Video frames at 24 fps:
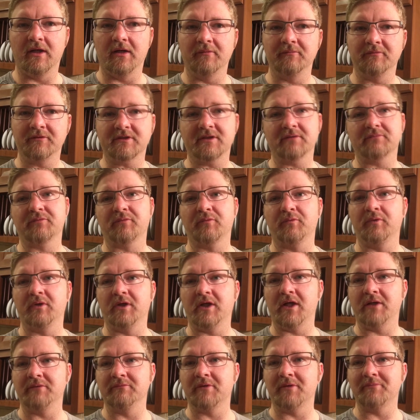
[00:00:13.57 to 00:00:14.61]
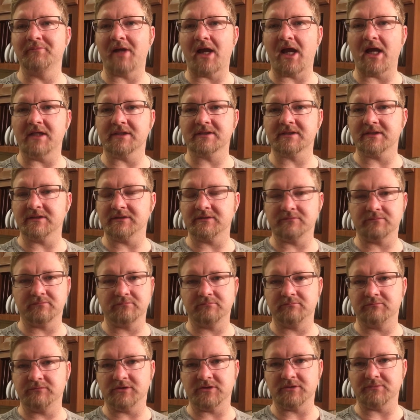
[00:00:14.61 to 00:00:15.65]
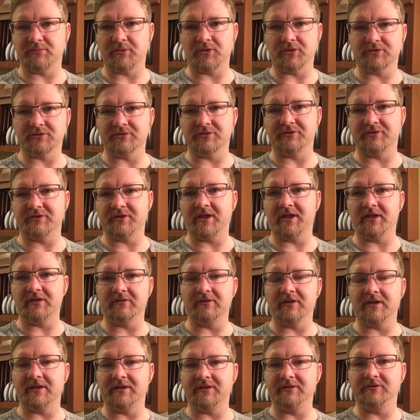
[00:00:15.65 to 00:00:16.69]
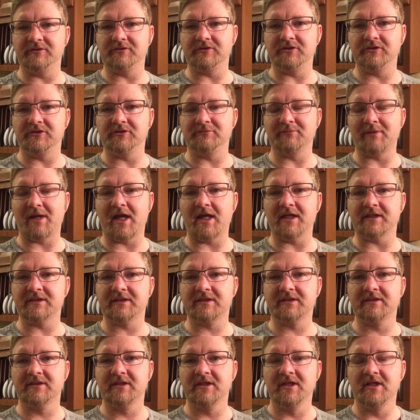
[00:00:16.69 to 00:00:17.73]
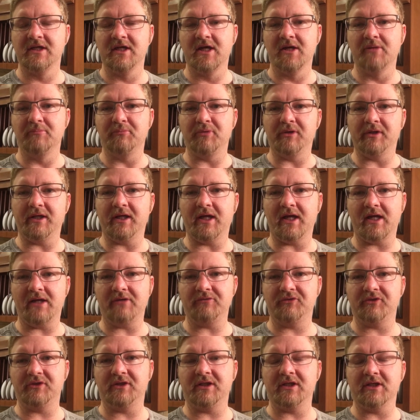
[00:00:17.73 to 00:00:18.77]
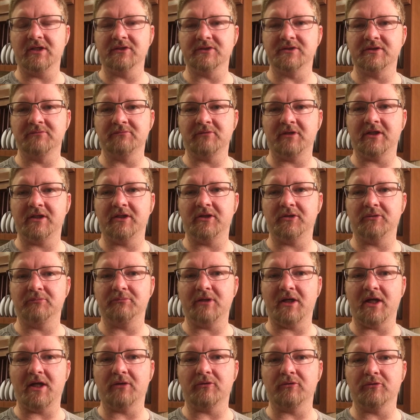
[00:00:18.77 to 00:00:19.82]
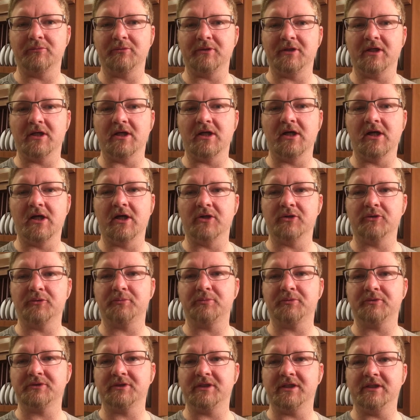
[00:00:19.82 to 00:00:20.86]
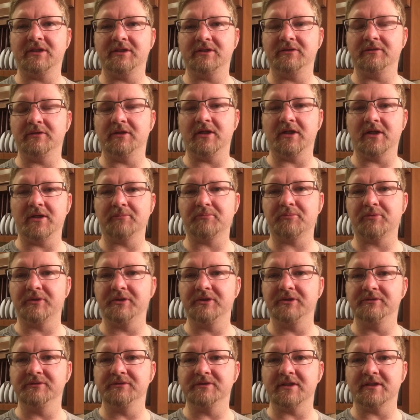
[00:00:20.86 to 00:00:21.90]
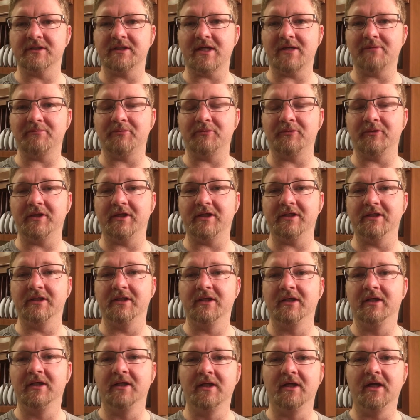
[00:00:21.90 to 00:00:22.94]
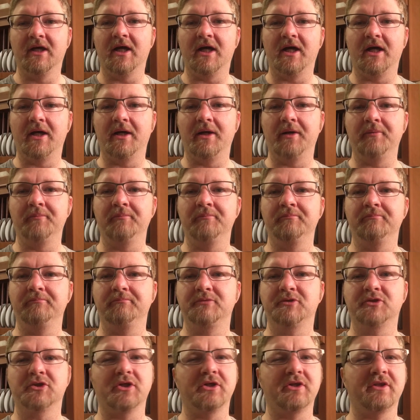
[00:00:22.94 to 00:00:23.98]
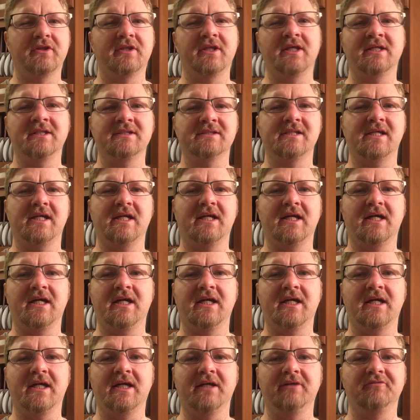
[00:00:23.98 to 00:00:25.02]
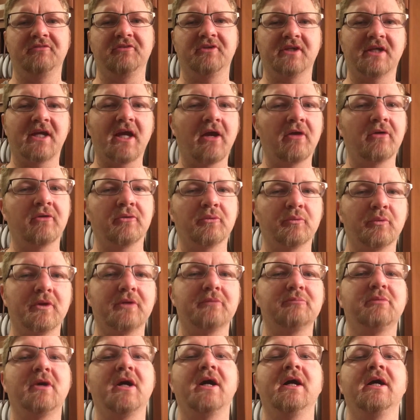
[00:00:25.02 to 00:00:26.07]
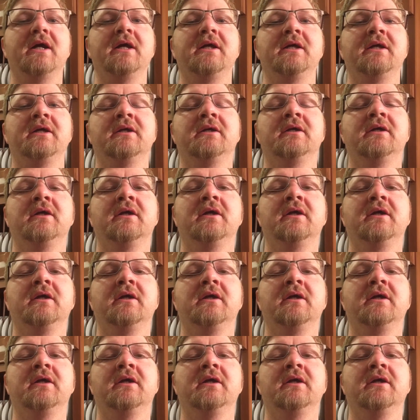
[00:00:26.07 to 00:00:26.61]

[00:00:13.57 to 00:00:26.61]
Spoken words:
except for one item, my mask. That's just a personal thing. I don't like to use used masks. But everything else in my gear bag will be 100% pre-used at that point. Show you things that I've encountered with buying